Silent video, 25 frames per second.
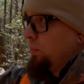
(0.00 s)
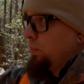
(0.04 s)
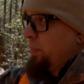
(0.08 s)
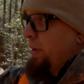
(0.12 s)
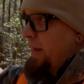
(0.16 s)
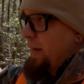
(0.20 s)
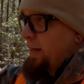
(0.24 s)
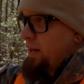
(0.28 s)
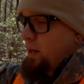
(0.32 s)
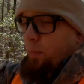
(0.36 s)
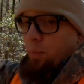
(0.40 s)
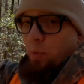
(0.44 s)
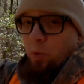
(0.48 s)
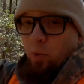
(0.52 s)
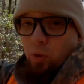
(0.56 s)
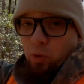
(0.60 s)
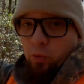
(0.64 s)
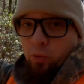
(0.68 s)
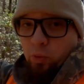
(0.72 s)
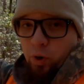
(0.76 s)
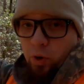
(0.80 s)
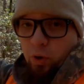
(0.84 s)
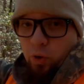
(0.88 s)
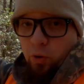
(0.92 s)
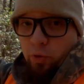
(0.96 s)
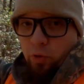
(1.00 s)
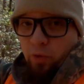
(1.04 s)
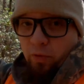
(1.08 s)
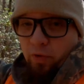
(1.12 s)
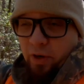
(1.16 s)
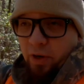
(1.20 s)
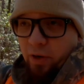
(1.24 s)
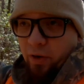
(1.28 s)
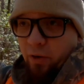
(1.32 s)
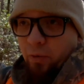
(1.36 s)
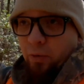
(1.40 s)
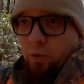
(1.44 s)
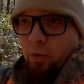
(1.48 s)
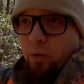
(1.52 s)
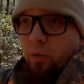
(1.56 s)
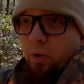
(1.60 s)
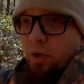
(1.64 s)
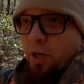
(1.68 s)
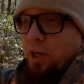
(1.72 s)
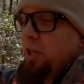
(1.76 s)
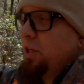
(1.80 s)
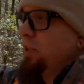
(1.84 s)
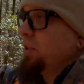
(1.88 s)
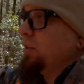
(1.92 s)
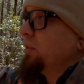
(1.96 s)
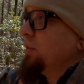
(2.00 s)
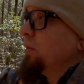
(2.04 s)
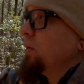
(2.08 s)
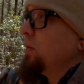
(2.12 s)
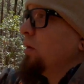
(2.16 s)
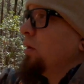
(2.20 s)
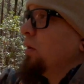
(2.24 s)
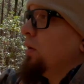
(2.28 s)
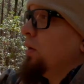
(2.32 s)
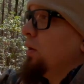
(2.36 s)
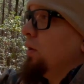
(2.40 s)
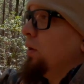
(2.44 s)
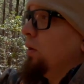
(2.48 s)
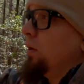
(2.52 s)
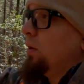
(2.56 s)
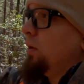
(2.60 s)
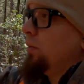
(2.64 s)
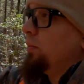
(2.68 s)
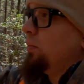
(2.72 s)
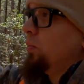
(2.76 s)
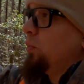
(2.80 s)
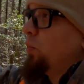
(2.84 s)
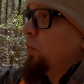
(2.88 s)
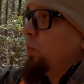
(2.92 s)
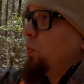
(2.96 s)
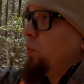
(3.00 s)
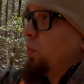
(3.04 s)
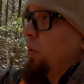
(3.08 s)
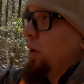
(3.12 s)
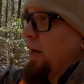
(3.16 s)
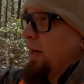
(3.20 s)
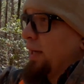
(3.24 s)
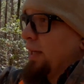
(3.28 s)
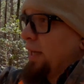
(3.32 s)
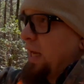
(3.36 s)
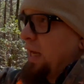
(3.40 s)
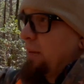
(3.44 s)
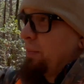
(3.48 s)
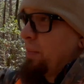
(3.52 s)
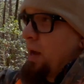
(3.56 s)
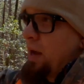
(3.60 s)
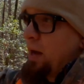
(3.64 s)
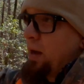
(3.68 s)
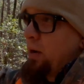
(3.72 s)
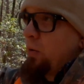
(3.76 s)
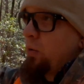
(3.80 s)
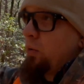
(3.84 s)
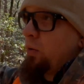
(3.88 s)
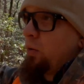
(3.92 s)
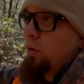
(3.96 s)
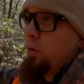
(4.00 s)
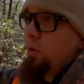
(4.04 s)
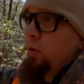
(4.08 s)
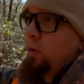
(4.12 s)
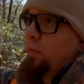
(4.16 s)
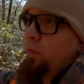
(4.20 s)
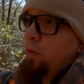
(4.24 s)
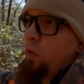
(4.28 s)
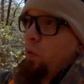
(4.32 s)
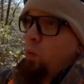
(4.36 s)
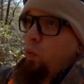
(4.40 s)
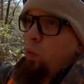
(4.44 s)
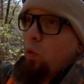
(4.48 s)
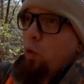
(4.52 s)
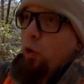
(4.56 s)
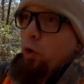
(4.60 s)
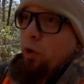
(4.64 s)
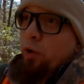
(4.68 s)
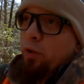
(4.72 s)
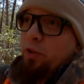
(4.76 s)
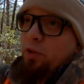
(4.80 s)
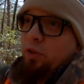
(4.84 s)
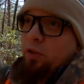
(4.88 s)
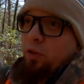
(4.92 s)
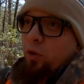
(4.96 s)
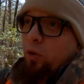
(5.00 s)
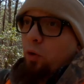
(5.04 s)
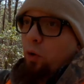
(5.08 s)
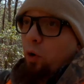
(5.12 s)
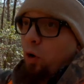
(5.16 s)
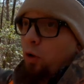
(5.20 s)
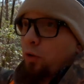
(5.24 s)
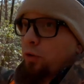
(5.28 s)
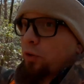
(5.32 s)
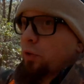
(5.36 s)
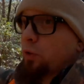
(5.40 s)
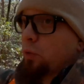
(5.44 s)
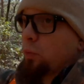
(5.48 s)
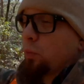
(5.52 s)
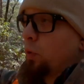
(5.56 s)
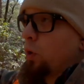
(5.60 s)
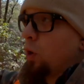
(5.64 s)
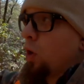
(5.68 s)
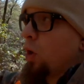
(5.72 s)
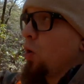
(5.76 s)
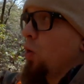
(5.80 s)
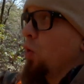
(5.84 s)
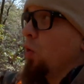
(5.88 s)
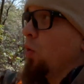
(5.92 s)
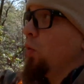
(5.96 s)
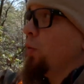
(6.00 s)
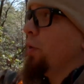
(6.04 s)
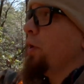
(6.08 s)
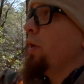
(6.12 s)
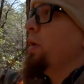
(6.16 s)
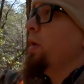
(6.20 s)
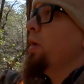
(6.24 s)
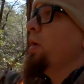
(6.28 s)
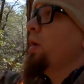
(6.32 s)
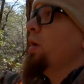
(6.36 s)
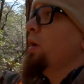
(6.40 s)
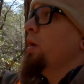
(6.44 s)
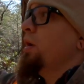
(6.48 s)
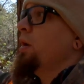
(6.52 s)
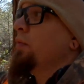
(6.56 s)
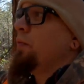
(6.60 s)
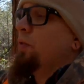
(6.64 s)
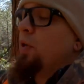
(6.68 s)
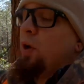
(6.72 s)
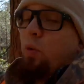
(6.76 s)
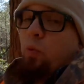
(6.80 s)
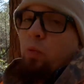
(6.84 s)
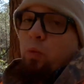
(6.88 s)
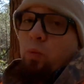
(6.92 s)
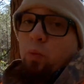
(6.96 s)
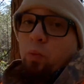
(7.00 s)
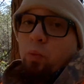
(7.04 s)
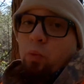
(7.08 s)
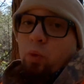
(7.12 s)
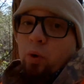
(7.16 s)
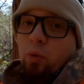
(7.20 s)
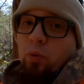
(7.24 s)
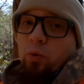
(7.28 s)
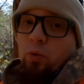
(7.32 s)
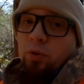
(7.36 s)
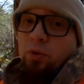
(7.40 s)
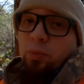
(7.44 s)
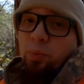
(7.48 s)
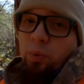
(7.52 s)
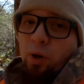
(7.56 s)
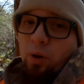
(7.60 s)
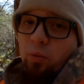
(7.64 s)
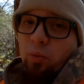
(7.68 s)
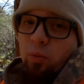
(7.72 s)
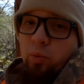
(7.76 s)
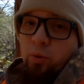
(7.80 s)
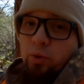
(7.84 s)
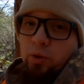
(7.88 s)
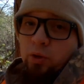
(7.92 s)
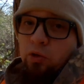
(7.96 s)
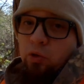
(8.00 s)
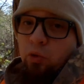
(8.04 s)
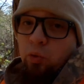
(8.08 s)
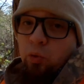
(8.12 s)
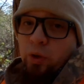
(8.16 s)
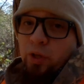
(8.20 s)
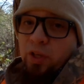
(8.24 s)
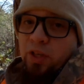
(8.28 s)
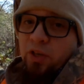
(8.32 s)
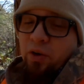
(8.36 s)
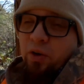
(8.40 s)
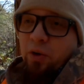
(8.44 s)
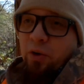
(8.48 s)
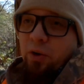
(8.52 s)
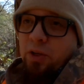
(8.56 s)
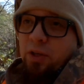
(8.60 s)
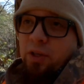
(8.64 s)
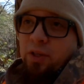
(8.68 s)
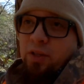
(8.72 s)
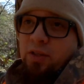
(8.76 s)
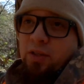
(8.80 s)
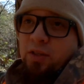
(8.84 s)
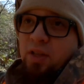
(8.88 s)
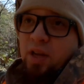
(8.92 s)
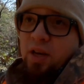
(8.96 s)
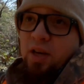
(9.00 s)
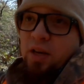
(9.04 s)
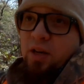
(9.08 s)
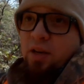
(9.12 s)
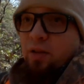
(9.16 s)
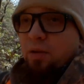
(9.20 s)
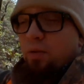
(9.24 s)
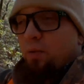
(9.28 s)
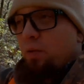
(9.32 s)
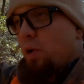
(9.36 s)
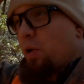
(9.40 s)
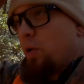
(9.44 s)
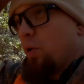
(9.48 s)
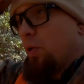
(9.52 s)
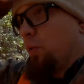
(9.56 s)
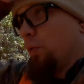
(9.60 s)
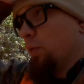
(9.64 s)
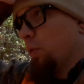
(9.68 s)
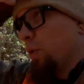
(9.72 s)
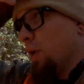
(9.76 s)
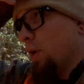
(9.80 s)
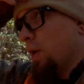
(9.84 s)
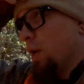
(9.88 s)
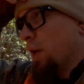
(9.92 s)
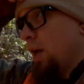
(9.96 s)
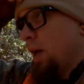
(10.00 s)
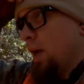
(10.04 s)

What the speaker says: back up on the road over here a little ways, when I came out of the woods to cross the road, there was probably 20 turkeys standing in the road.